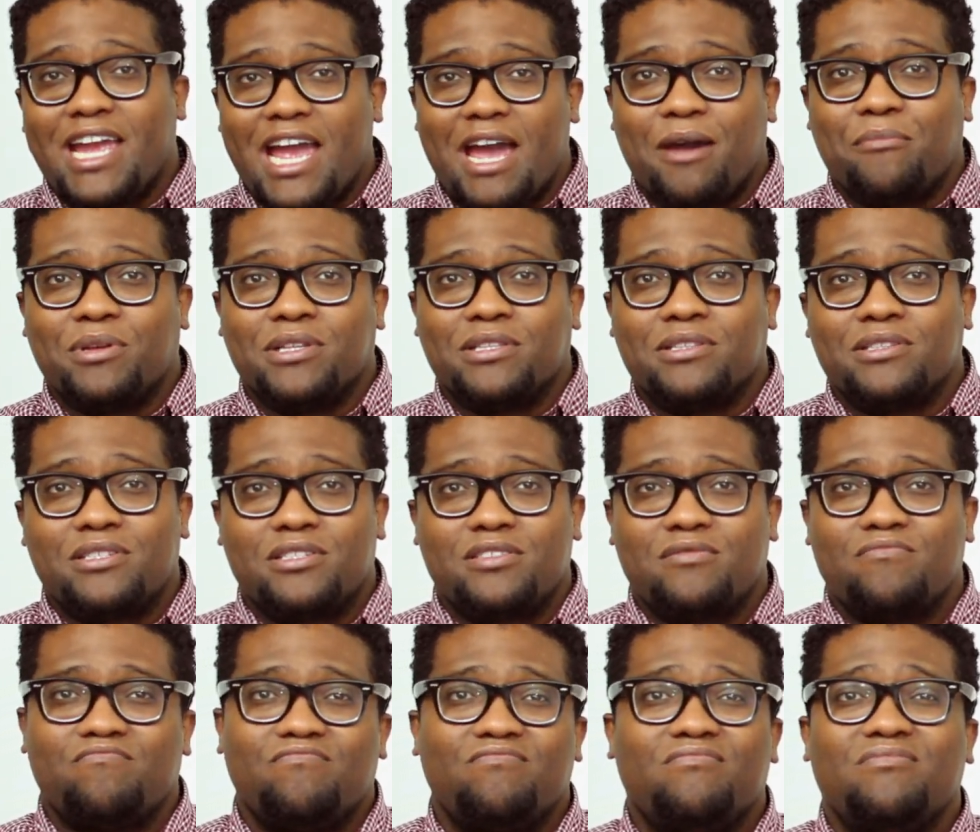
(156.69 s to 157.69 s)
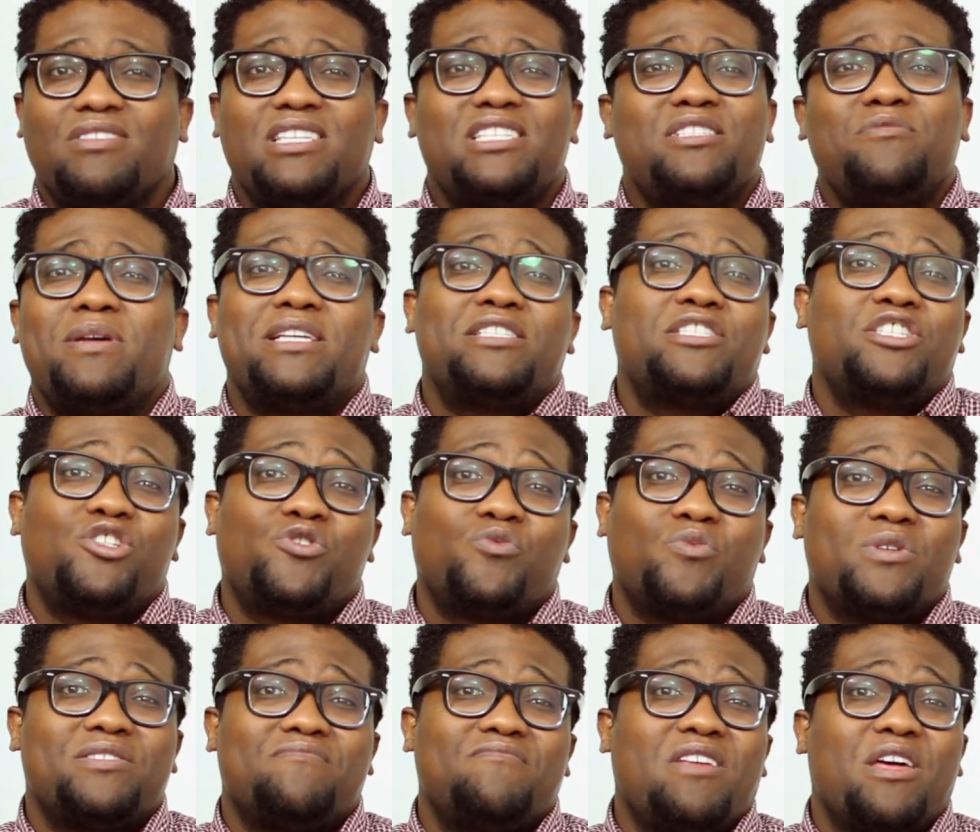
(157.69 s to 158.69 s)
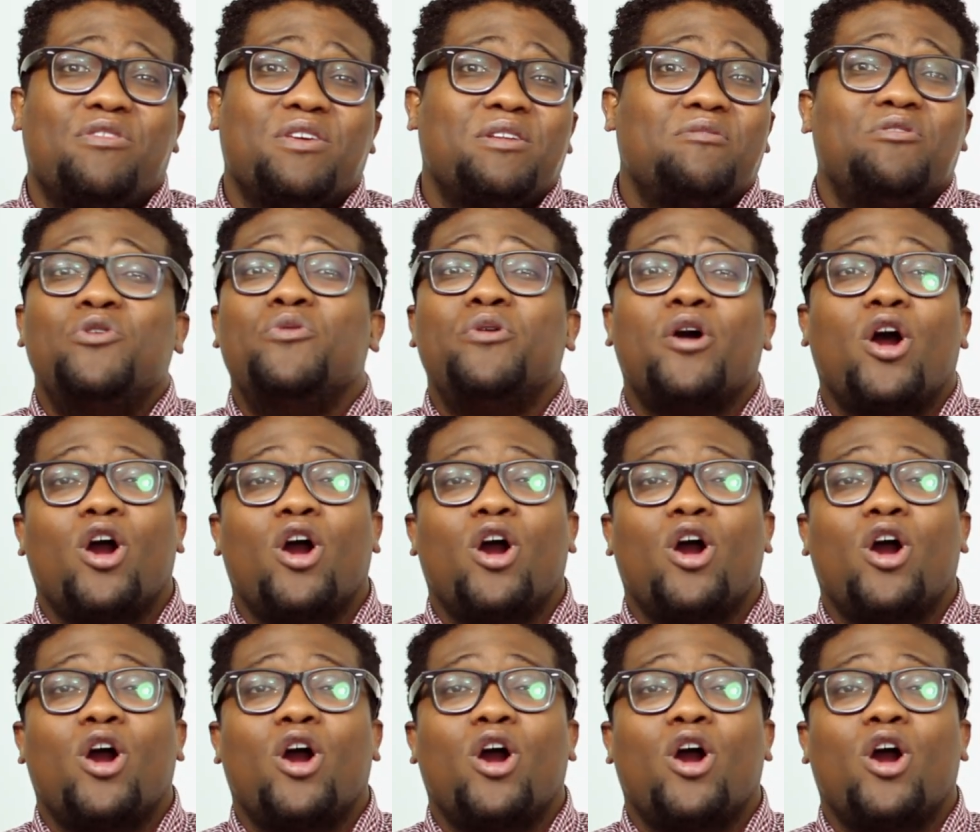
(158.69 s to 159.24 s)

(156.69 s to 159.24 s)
happens. This message was nothing new